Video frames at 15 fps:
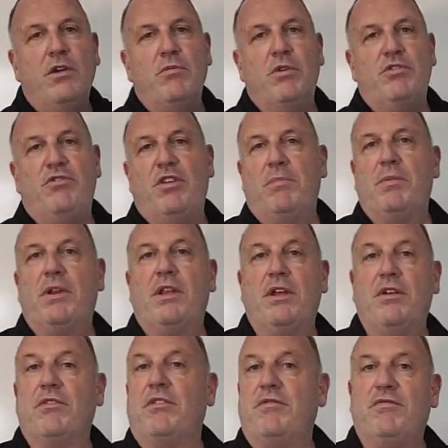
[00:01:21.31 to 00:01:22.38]
which
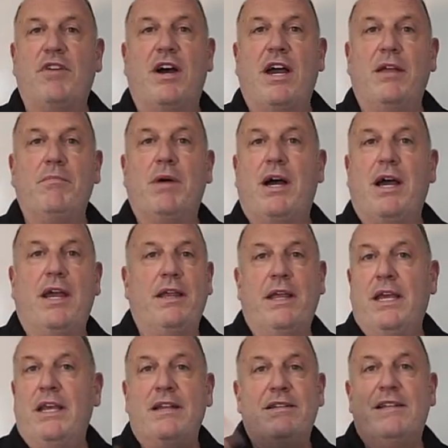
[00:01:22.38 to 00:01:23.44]
typically are defined by
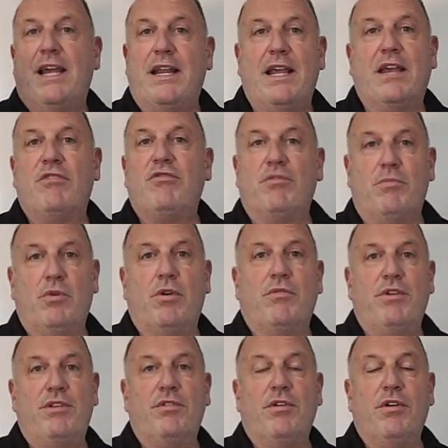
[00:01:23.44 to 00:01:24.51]
10x or more
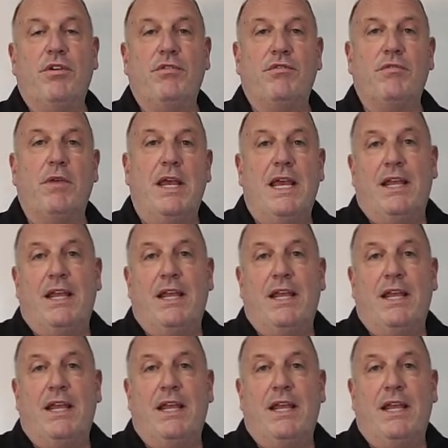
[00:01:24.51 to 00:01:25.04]
returns.